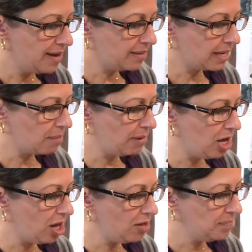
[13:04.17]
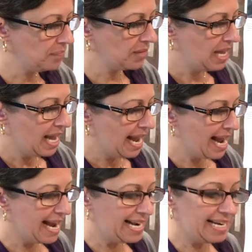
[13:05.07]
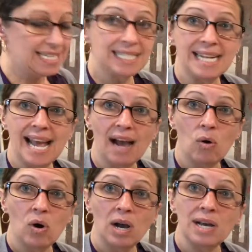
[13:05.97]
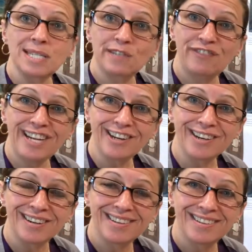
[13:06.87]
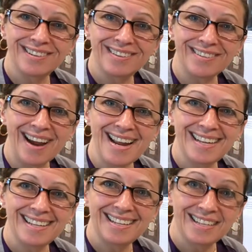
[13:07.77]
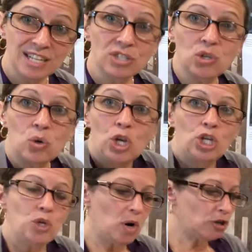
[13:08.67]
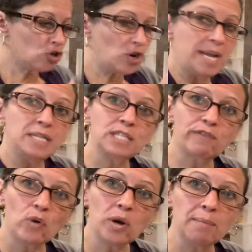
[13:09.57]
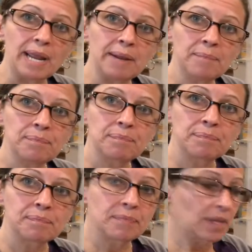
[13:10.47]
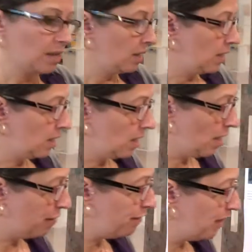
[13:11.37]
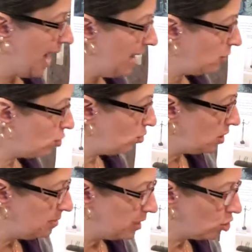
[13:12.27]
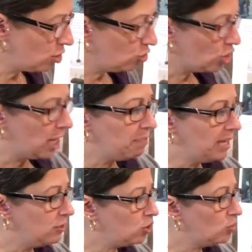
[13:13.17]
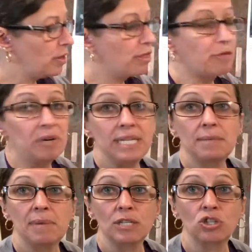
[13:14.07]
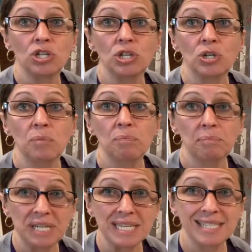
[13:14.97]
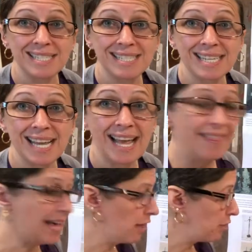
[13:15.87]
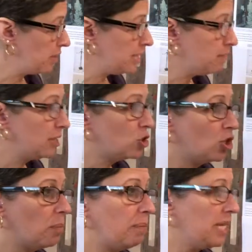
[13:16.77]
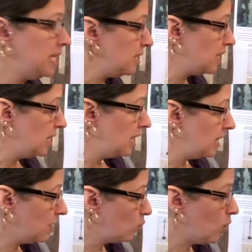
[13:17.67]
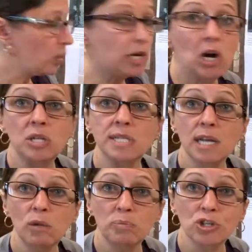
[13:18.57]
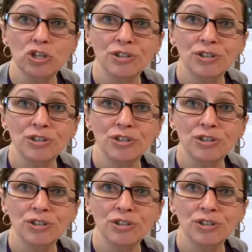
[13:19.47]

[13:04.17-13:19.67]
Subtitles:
Like a ball, and it is now a sphere, right? So you are transforming a flat two-dimensional shape into a three-dimensional piece. And that three-dimensional piece is what we call sculpture.